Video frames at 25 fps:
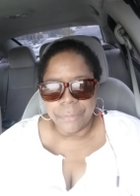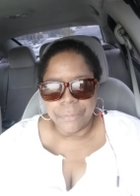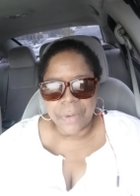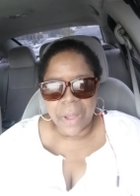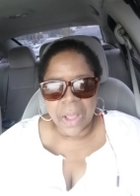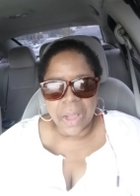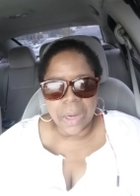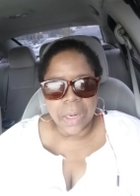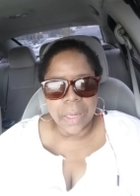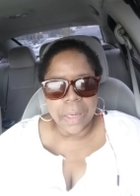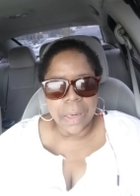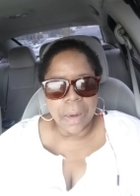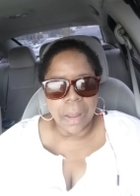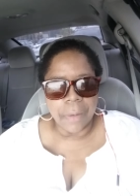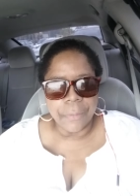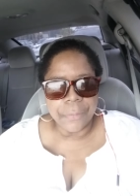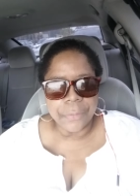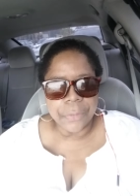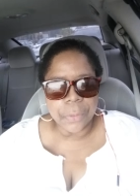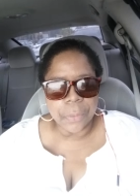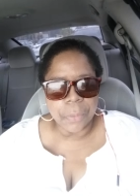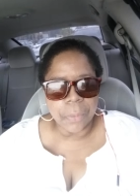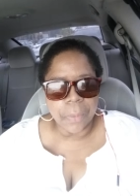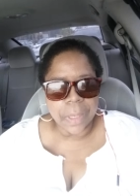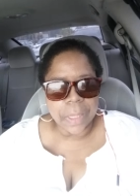falling
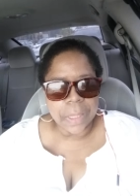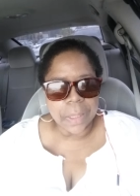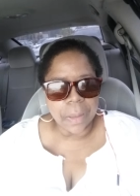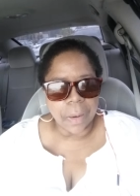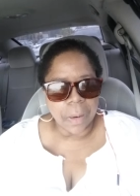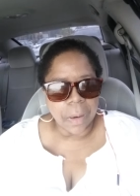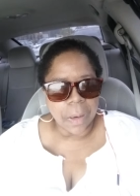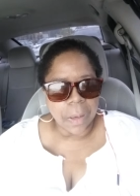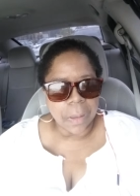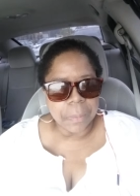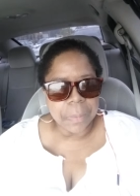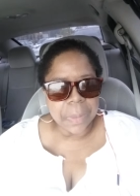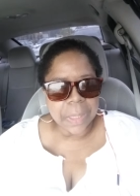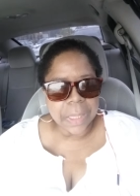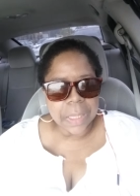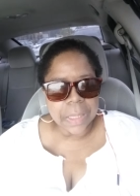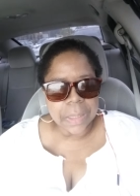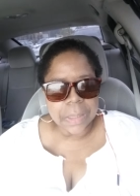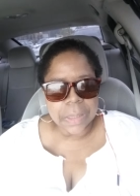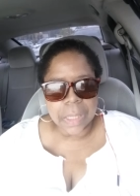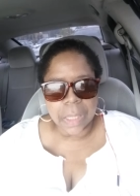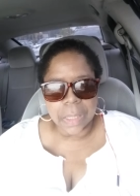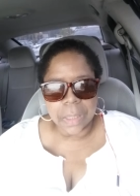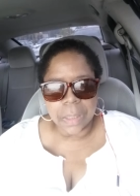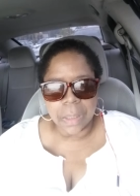off the radar
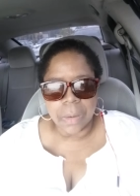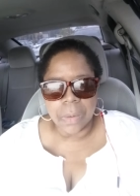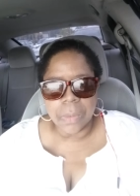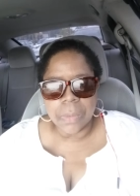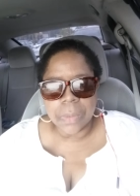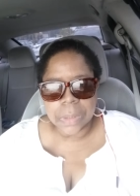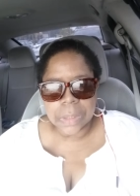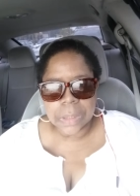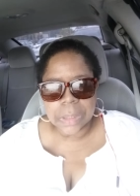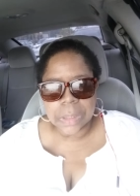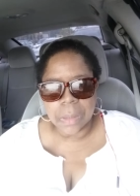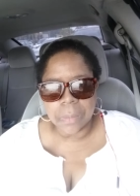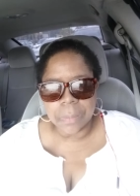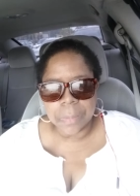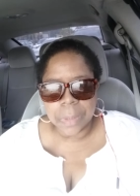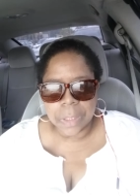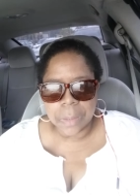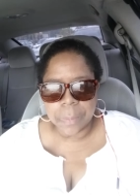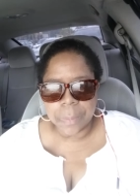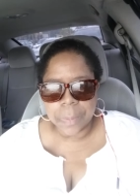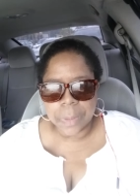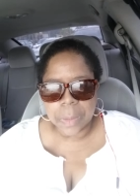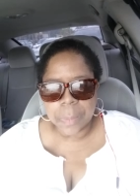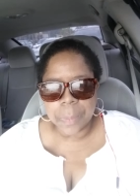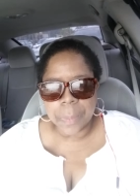because I know it's so
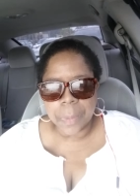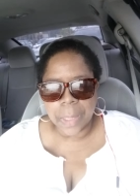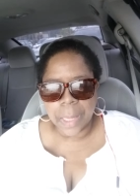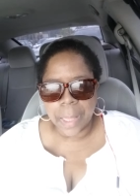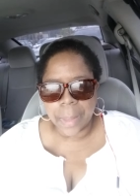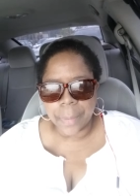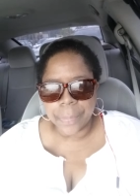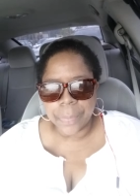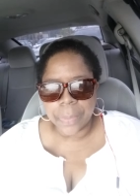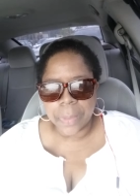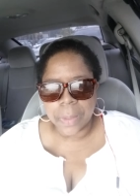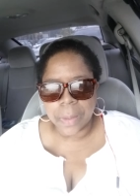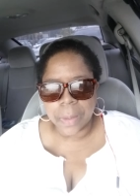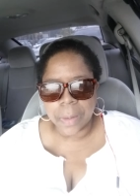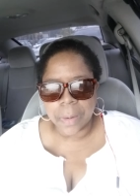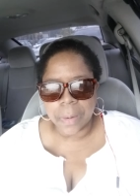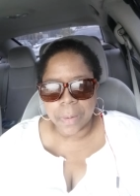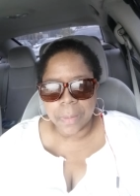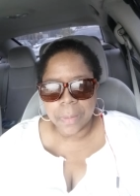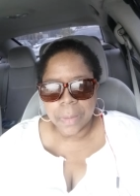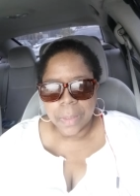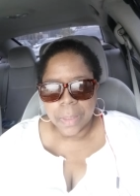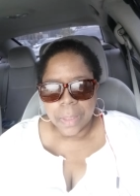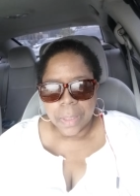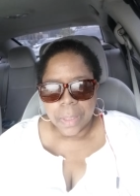many people out
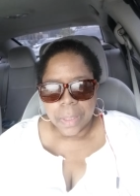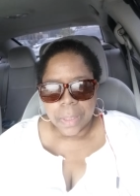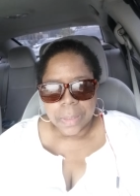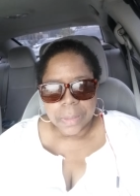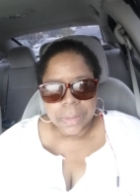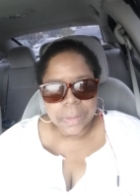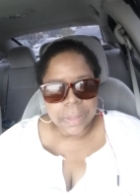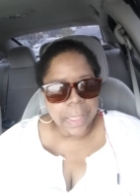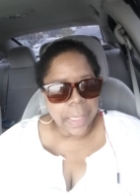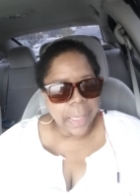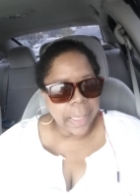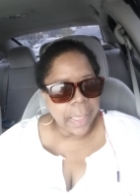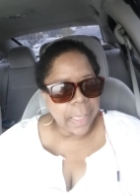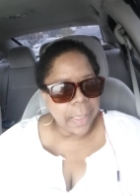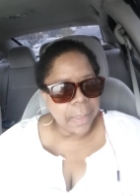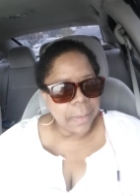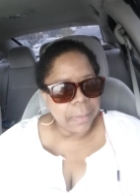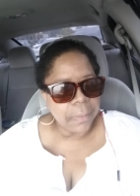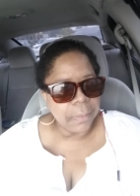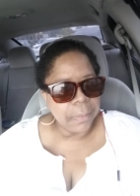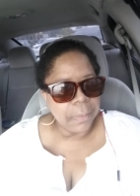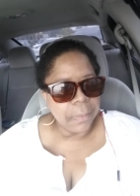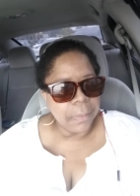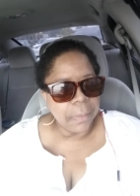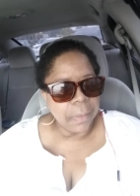there
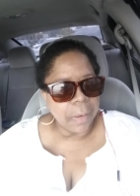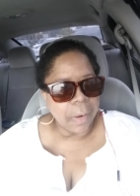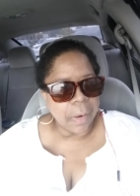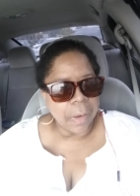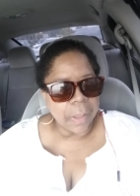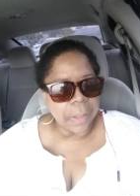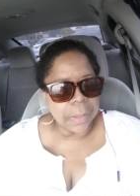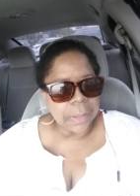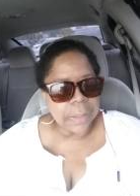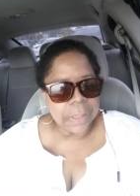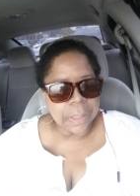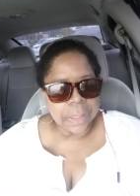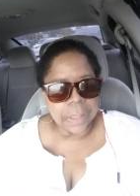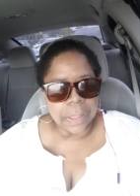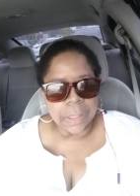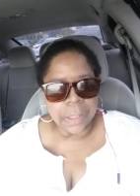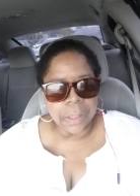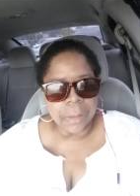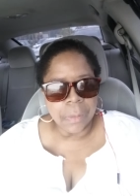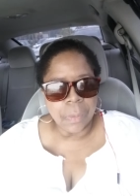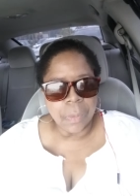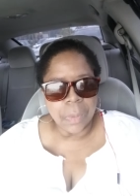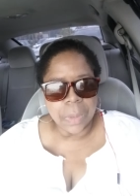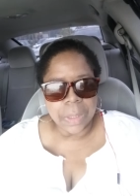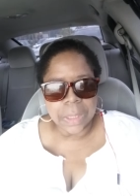that are
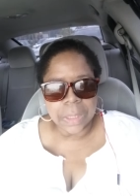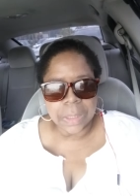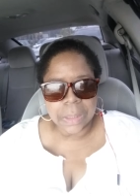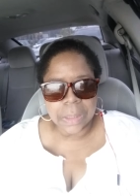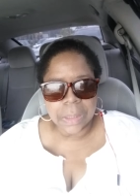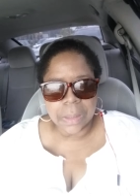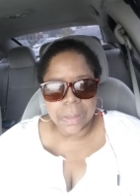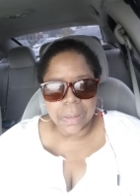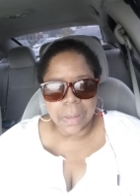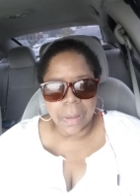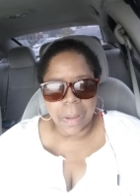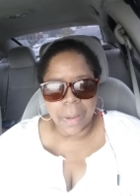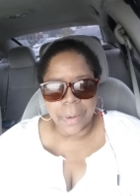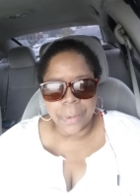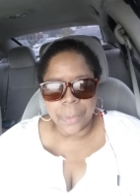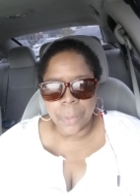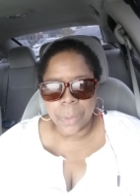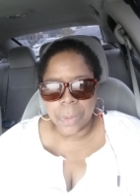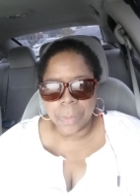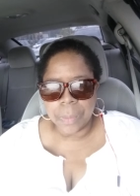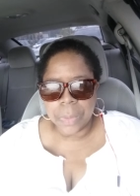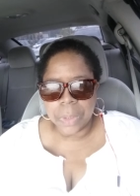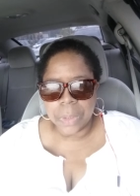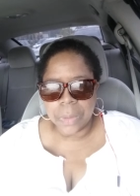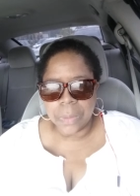dealing with
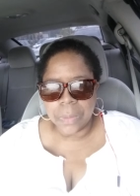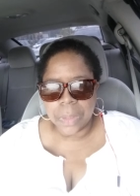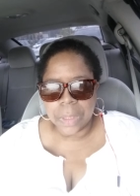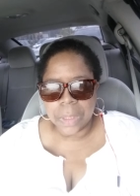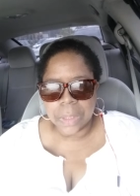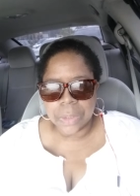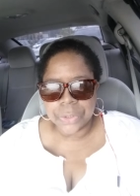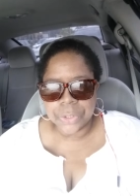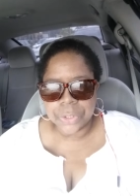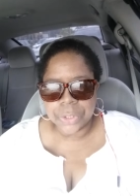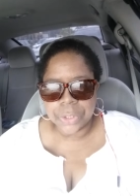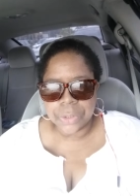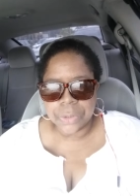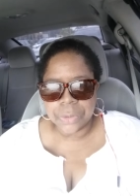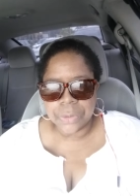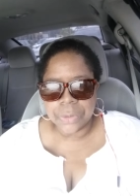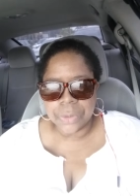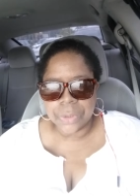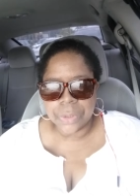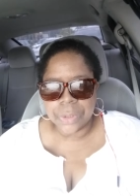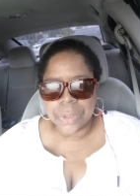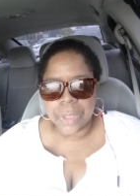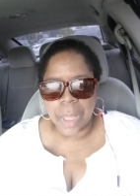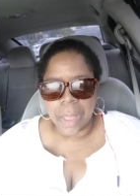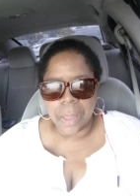autoimmune
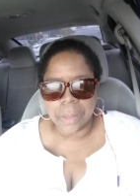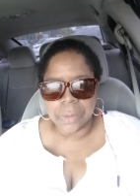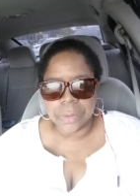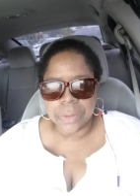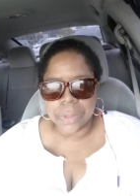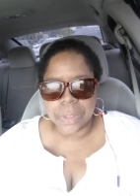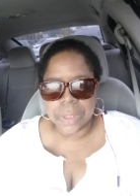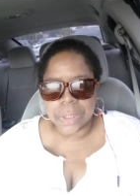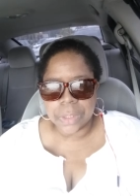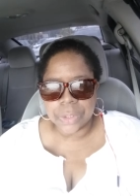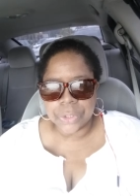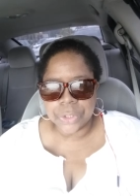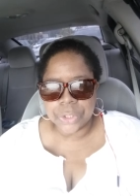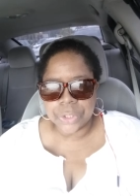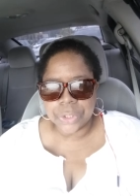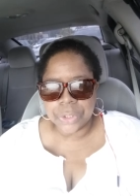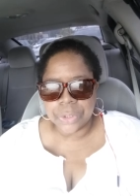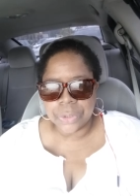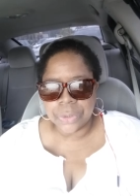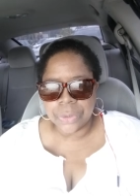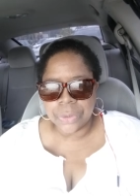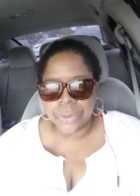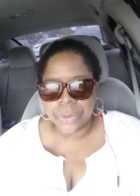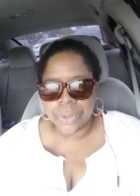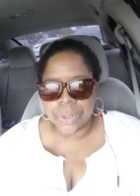issues, doctor
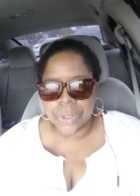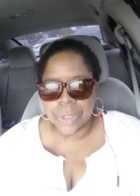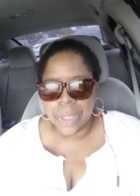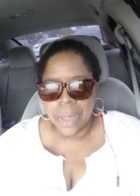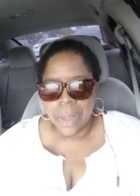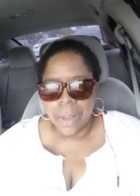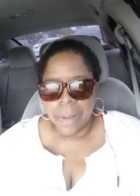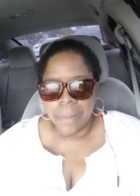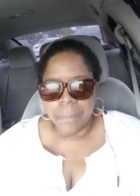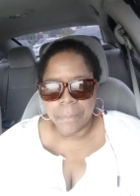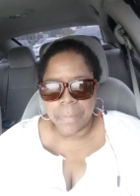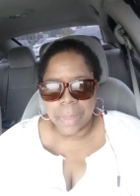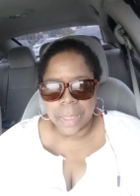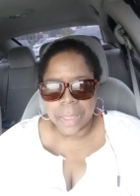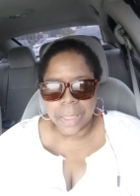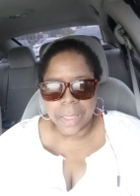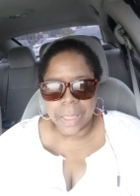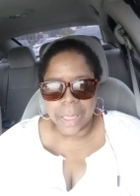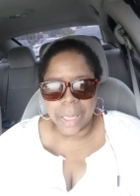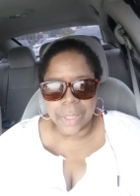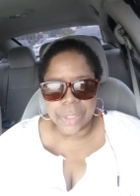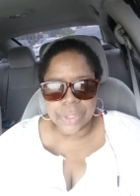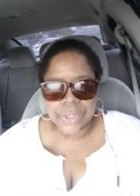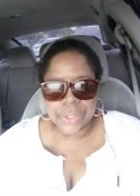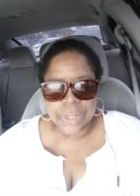issues,
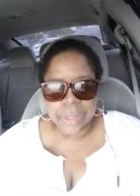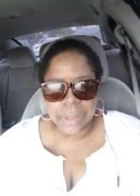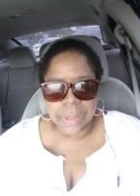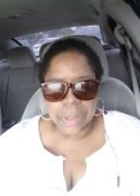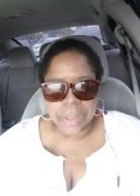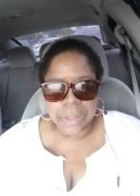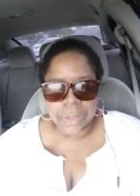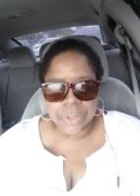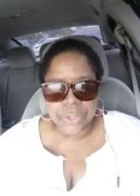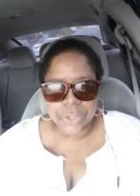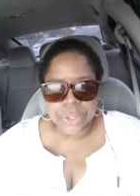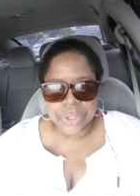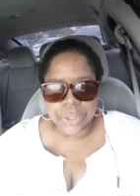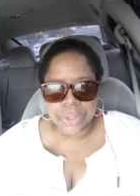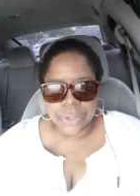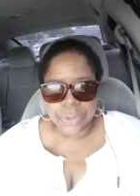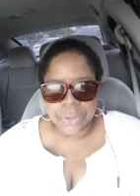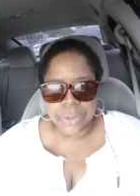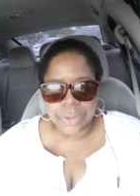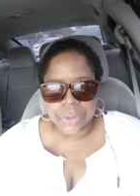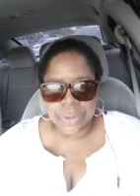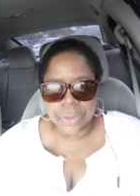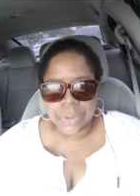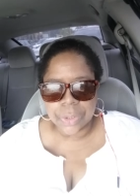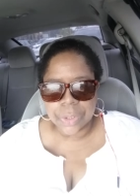medication
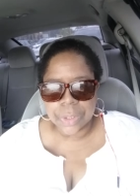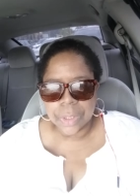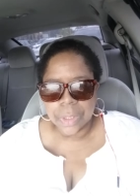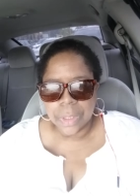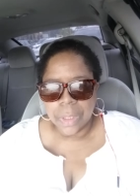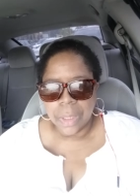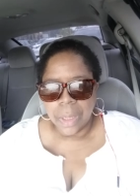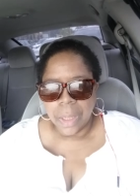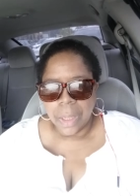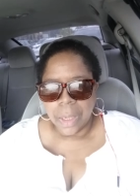issues,